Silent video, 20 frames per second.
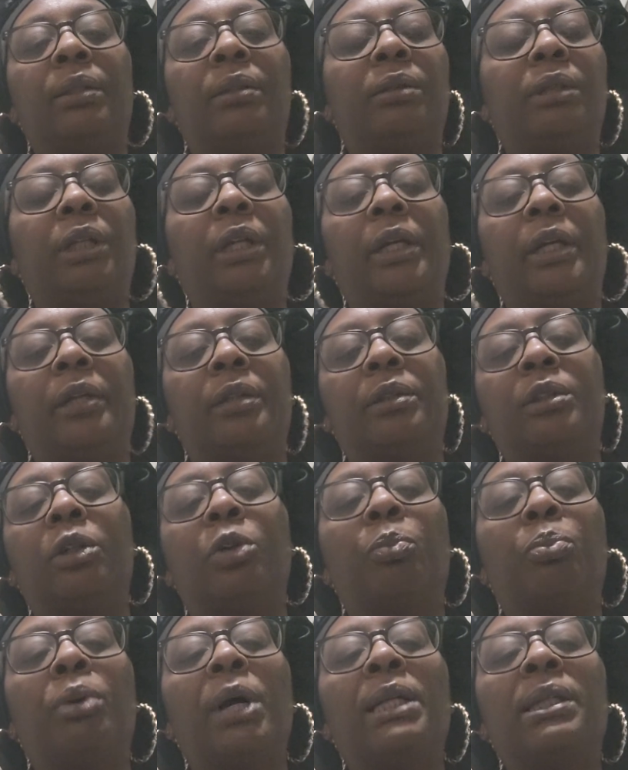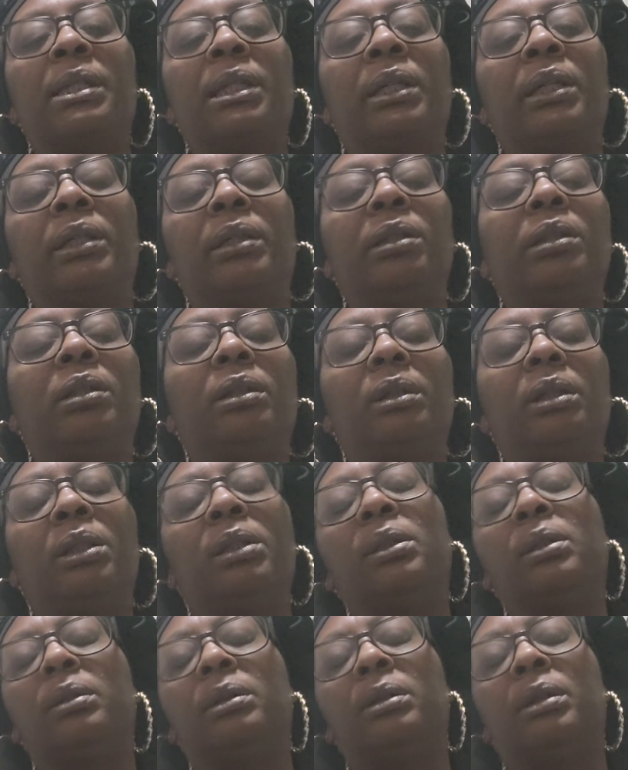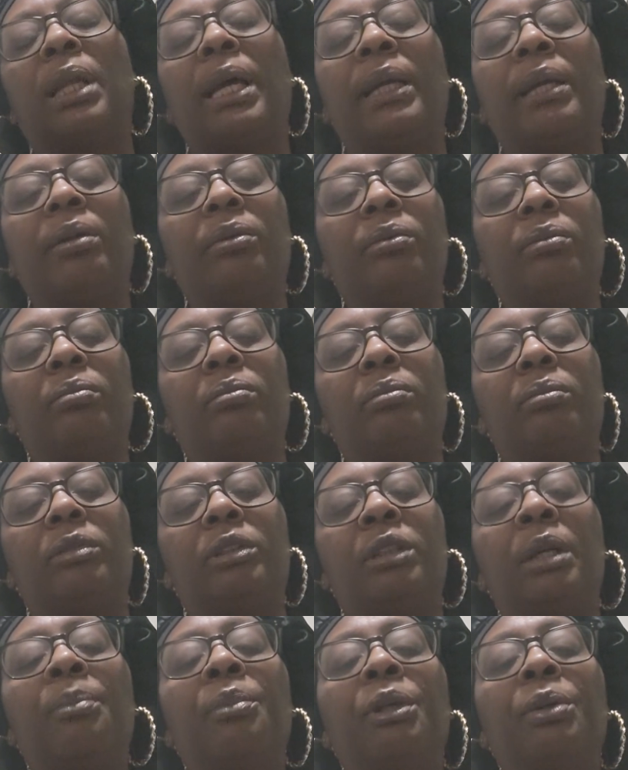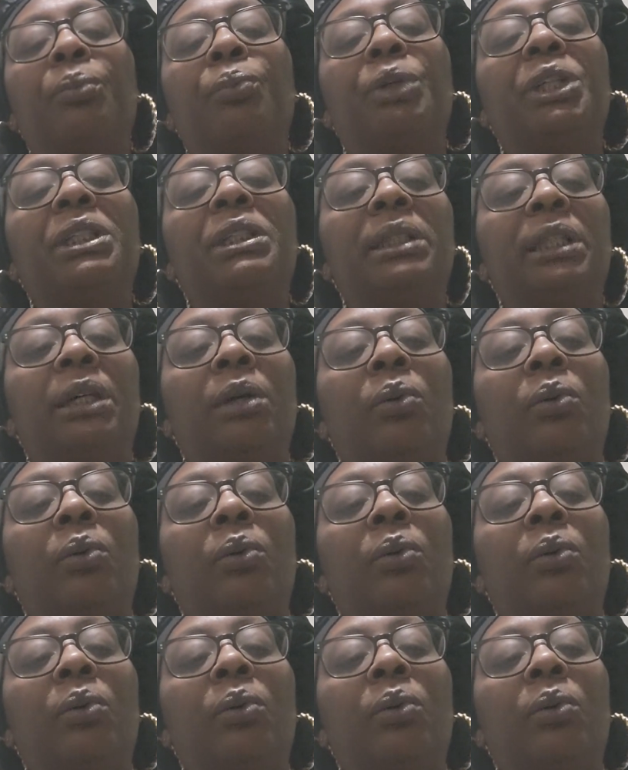Yeah, so present is like something recent